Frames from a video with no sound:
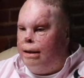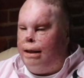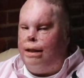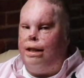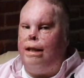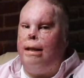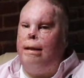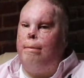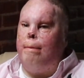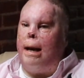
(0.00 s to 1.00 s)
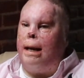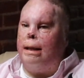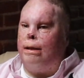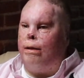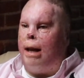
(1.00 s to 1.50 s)
Did she make
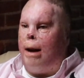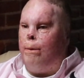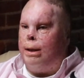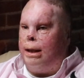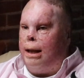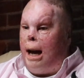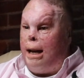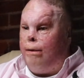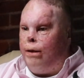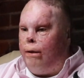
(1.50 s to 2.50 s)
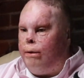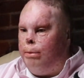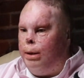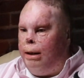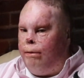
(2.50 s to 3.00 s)
it so that I wasn't naive enough
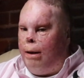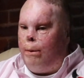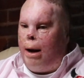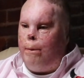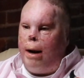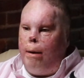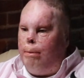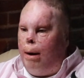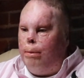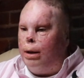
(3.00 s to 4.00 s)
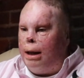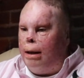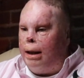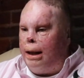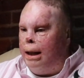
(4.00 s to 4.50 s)
to believe that when I went out in public
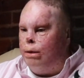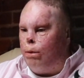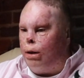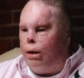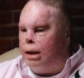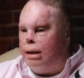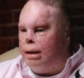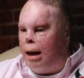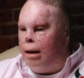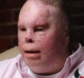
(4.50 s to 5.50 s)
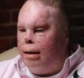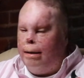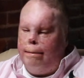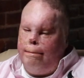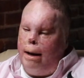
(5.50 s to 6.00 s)
now that kids weren't going to stare?
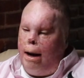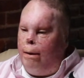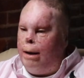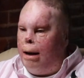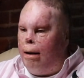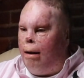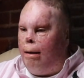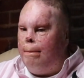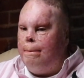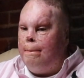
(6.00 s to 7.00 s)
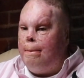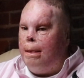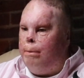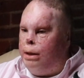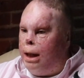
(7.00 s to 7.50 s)
No, not at all.
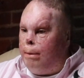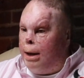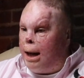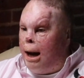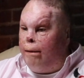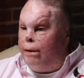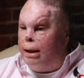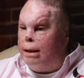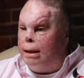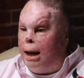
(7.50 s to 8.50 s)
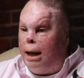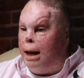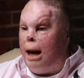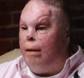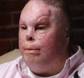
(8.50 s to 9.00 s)
But she gave me a confidence that I
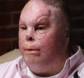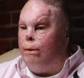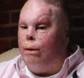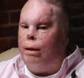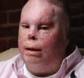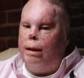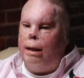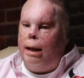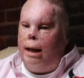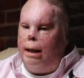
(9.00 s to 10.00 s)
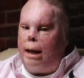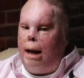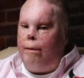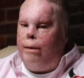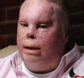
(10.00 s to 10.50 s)
didn't have before. And the
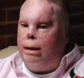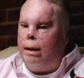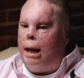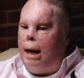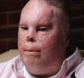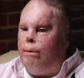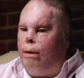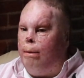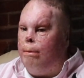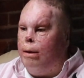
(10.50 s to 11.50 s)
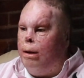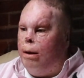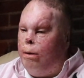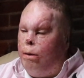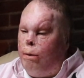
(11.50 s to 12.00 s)
confidence came from,
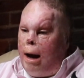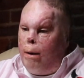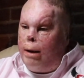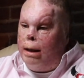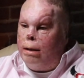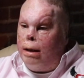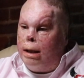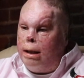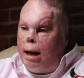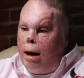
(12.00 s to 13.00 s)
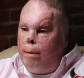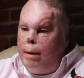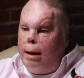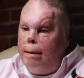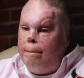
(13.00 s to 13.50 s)
you know, now kids are going to stare at
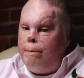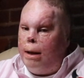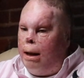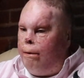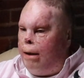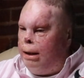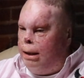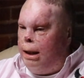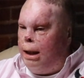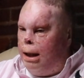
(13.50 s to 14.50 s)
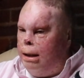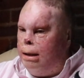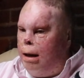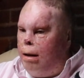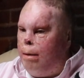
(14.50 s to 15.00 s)
me. And if I see a kid
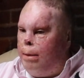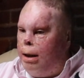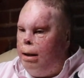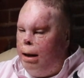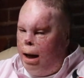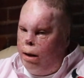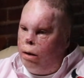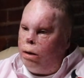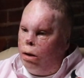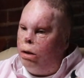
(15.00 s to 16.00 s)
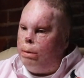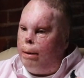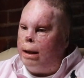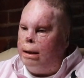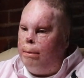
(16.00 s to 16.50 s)
staring at me, and they're in close
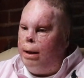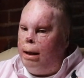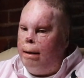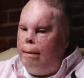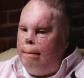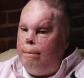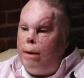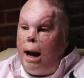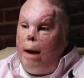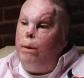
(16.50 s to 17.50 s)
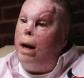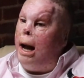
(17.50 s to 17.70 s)
proximity, I will